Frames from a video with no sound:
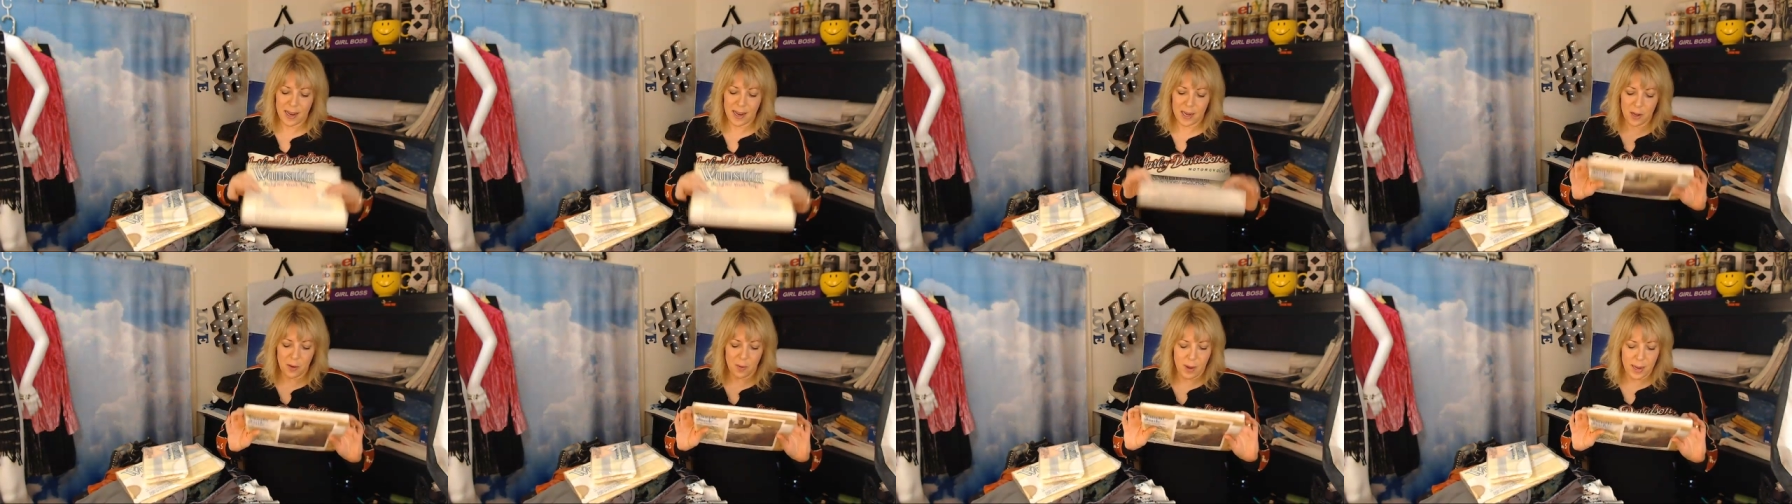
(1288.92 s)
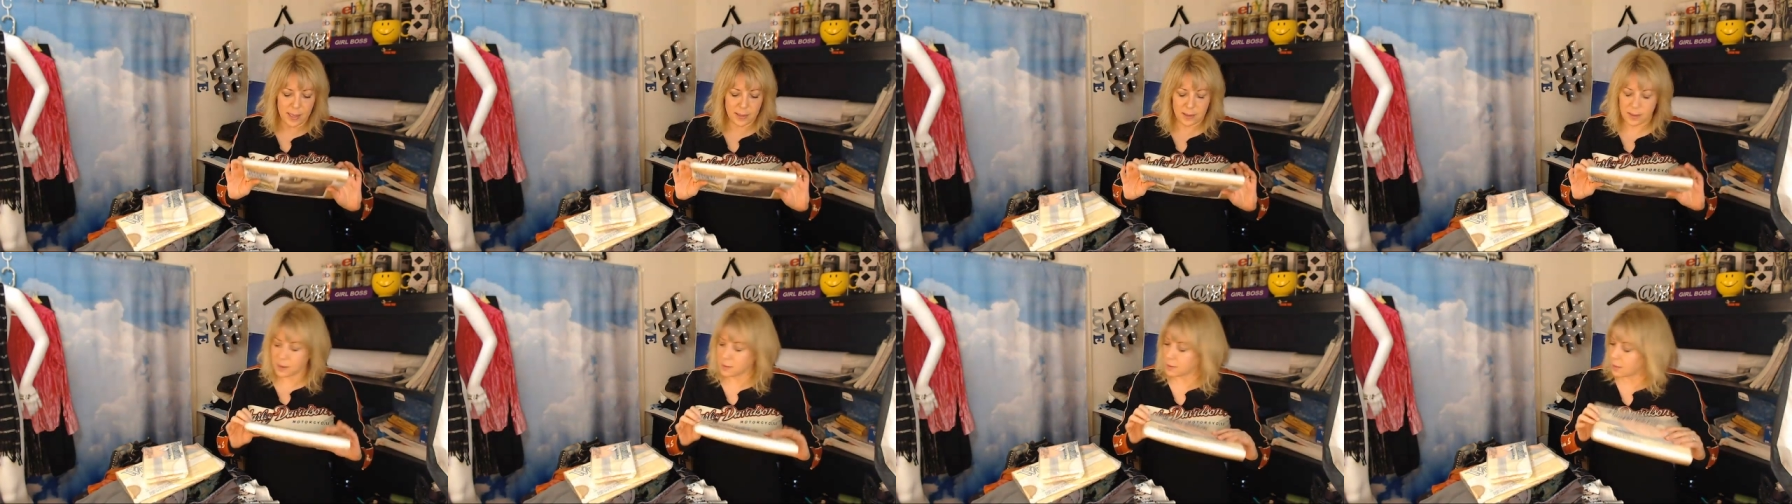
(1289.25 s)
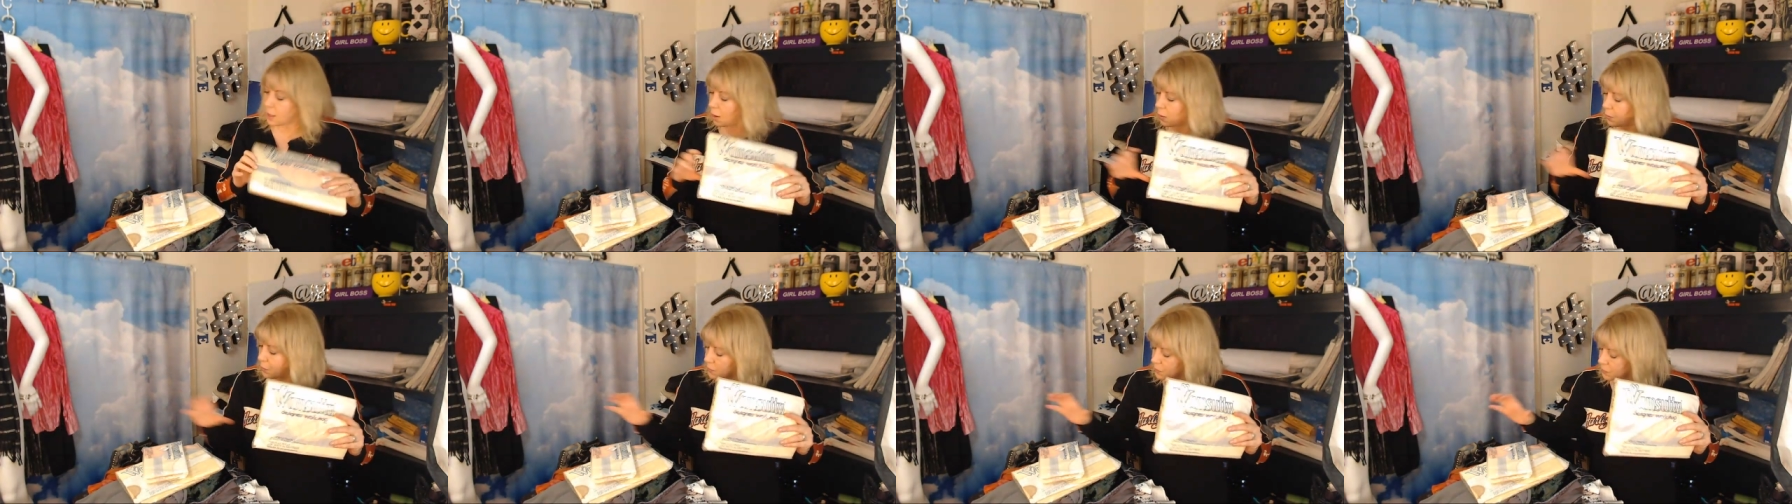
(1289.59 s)
anyway,
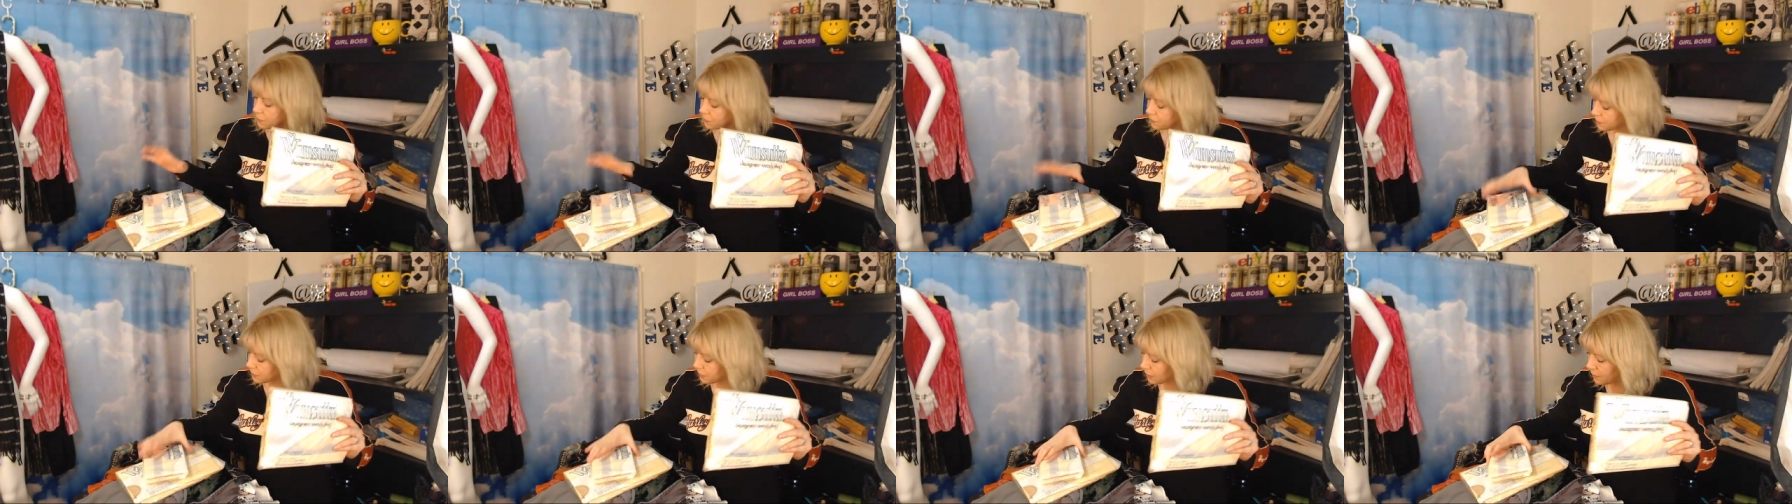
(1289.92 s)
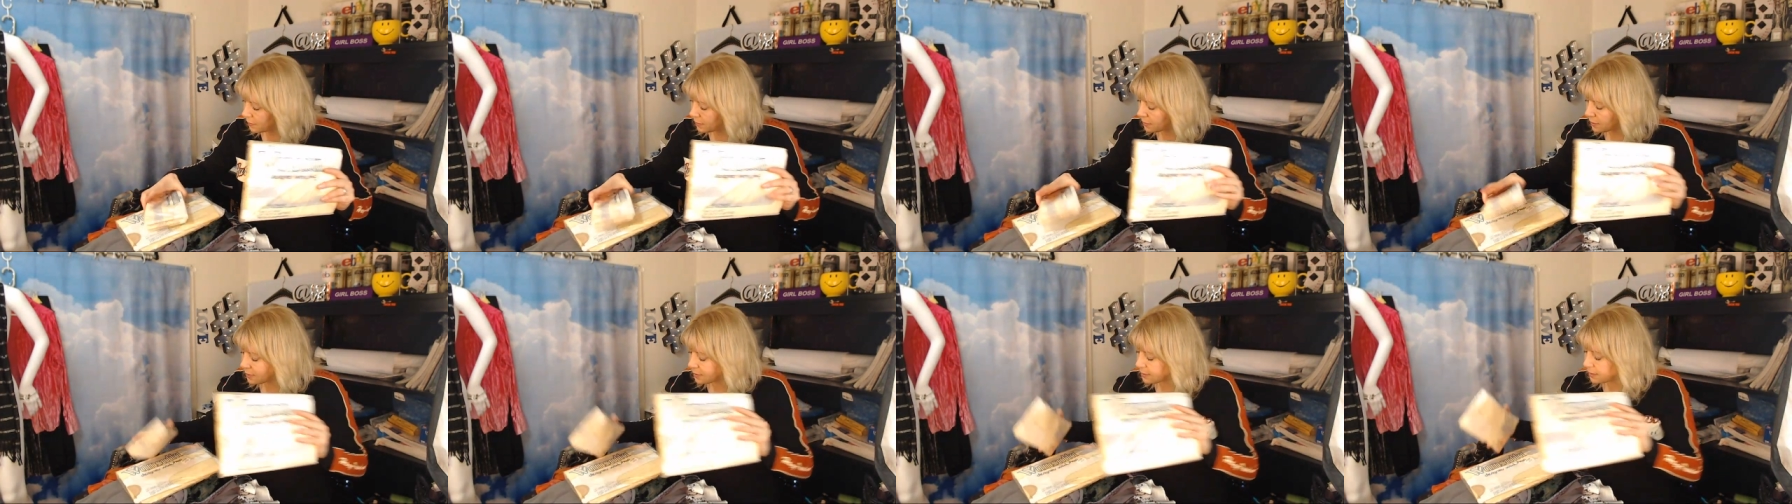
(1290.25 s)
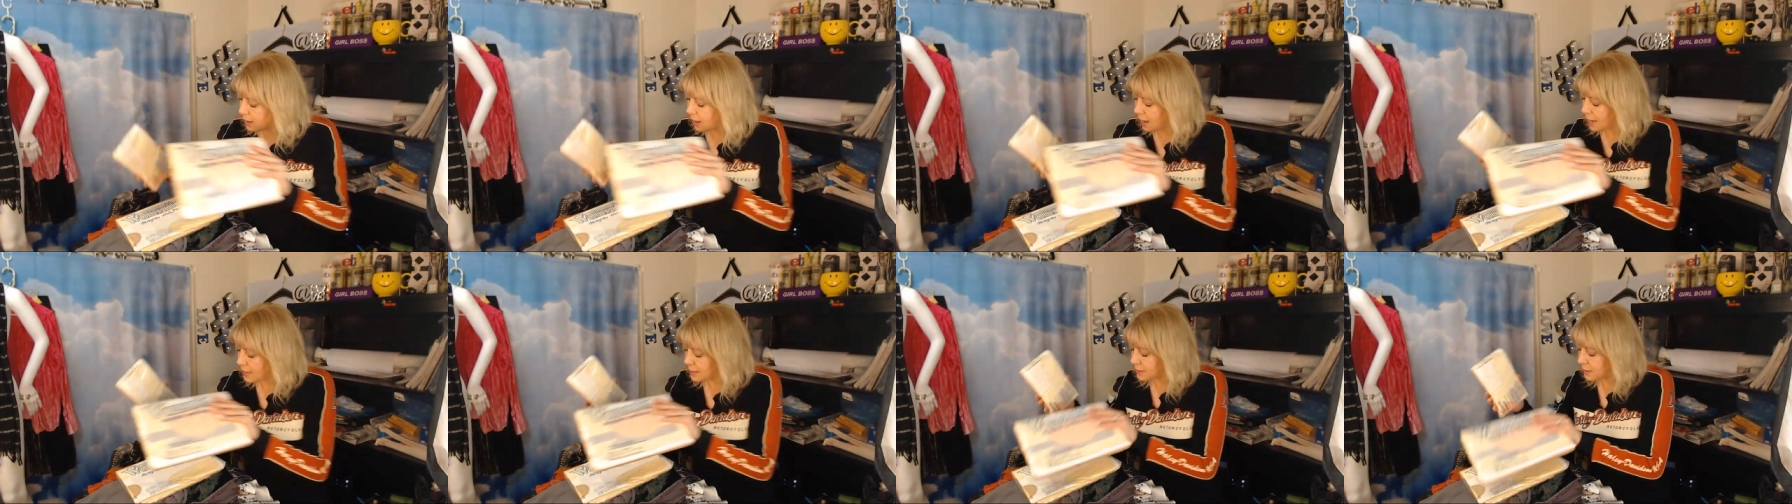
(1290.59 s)
so this is
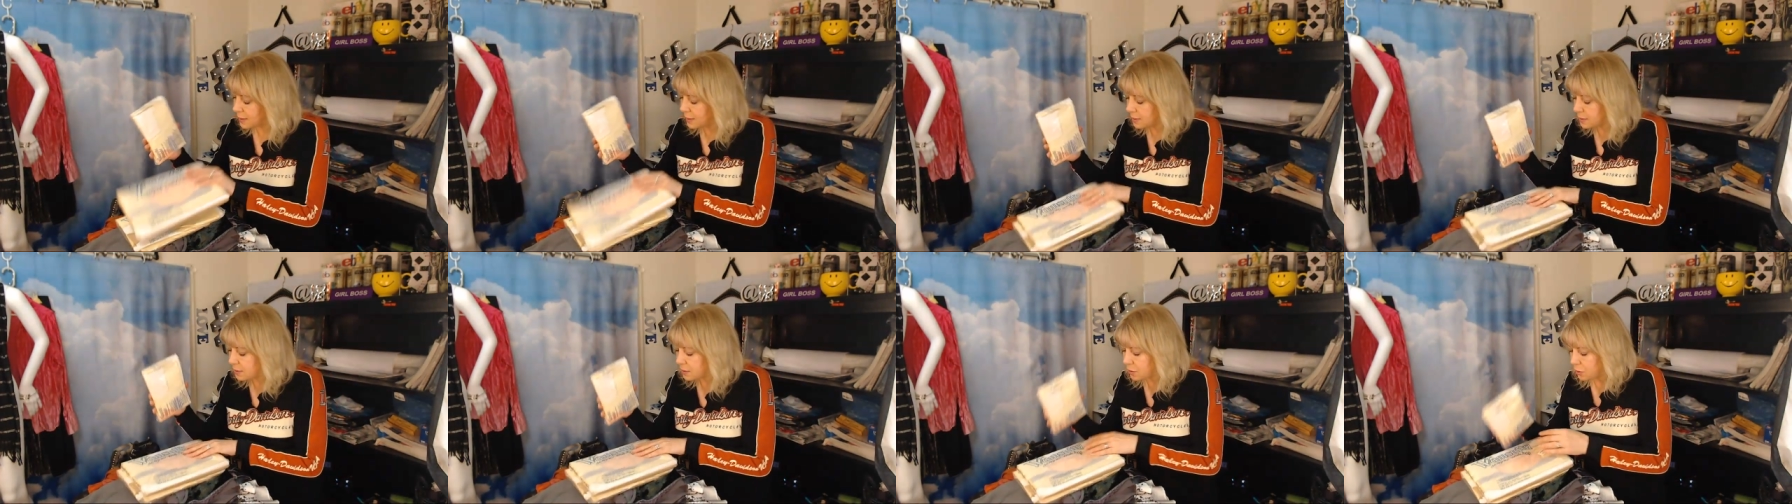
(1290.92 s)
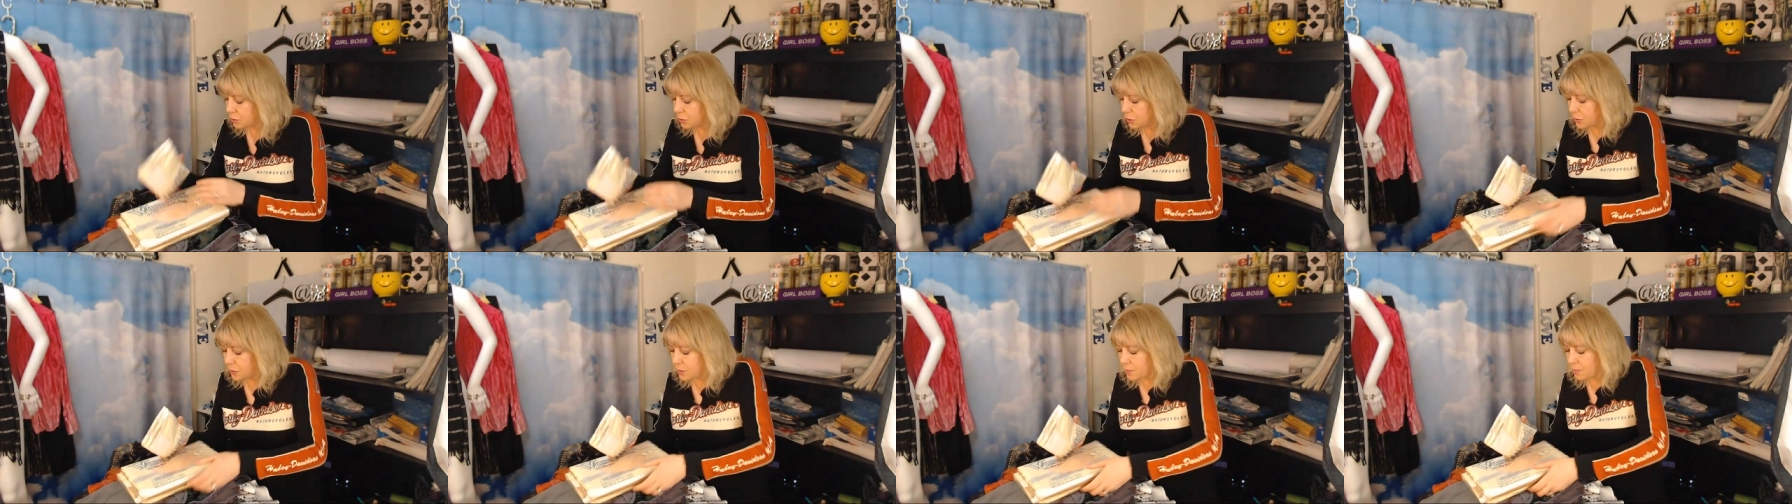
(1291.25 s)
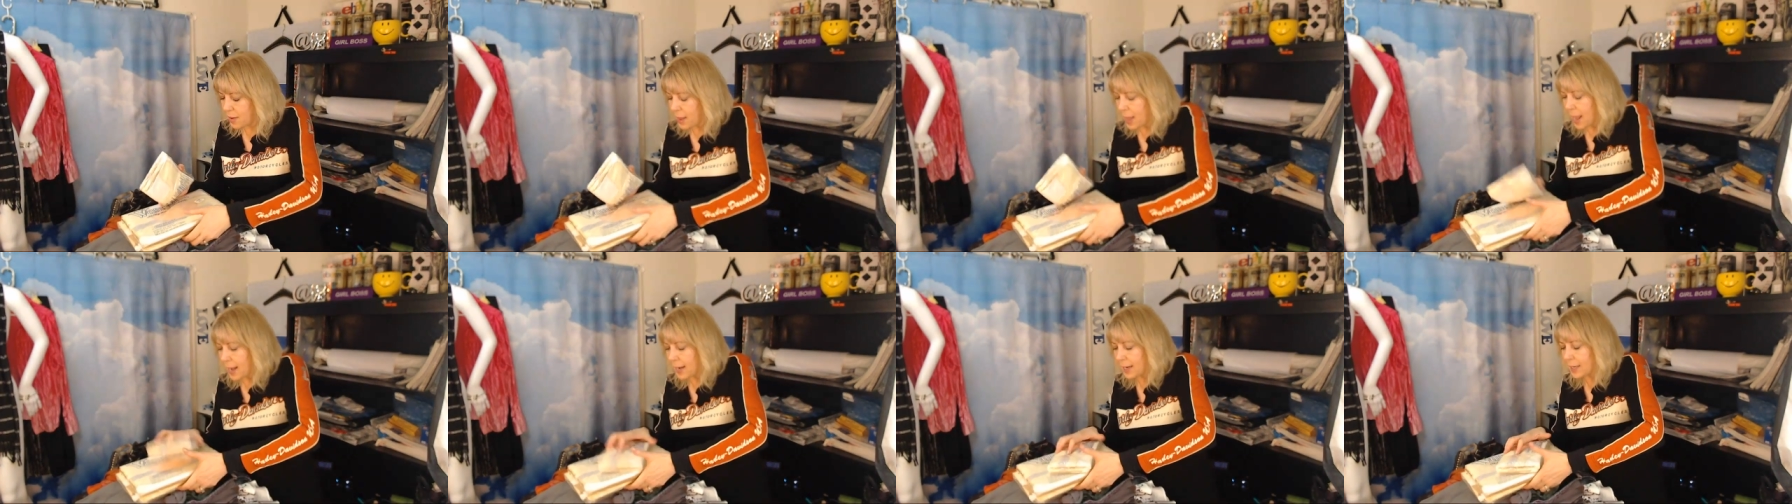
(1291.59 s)
nice that it's still new in
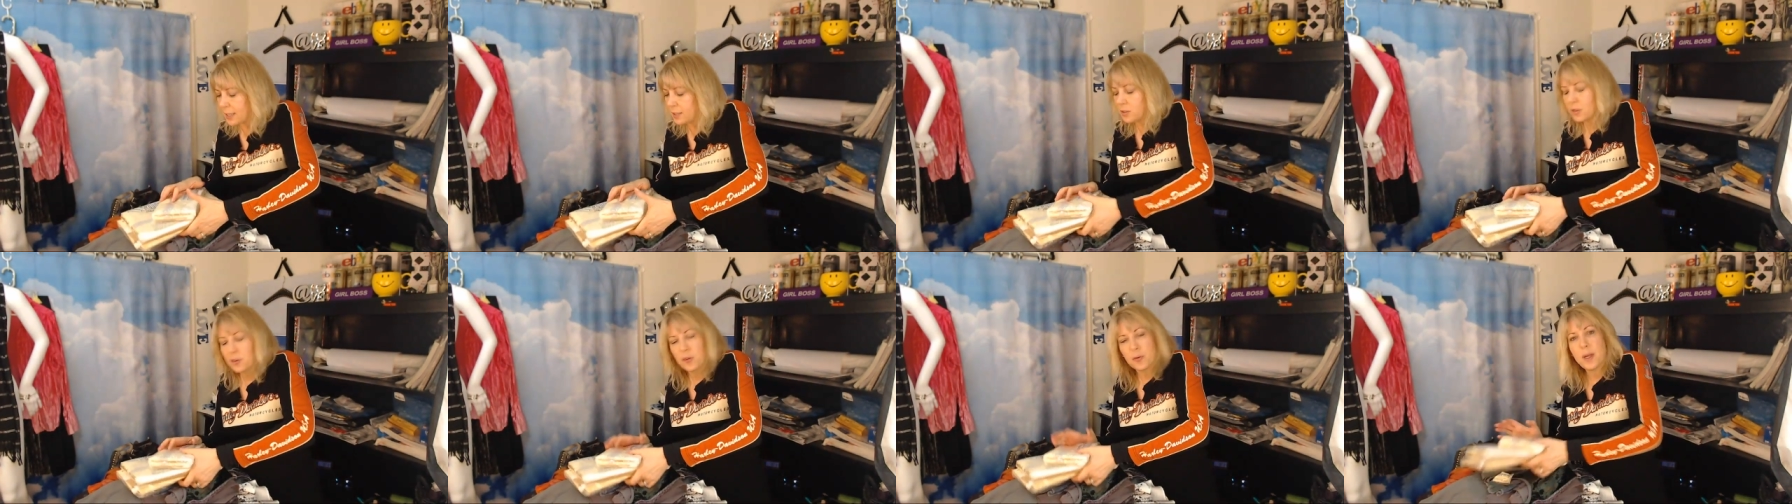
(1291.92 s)
package.